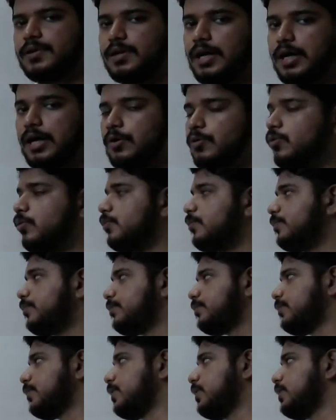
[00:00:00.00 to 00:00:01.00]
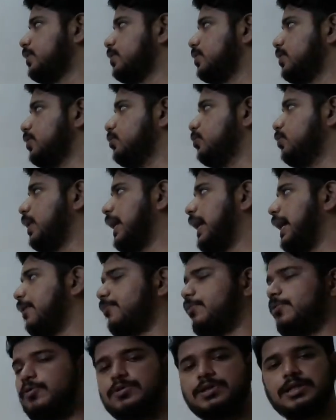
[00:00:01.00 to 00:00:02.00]
How? You
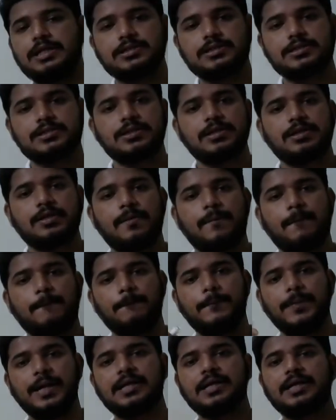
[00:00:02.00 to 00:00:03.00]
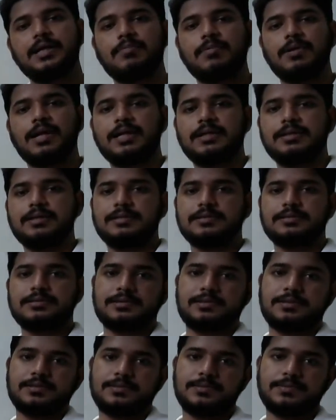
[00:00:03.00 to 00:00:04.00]
have to just multiply
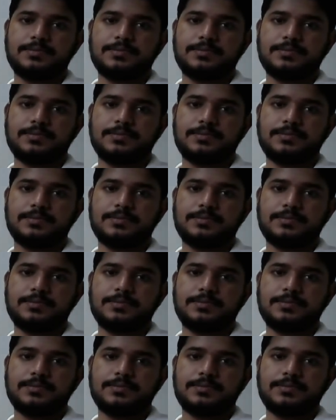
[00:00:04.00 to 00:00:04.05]
this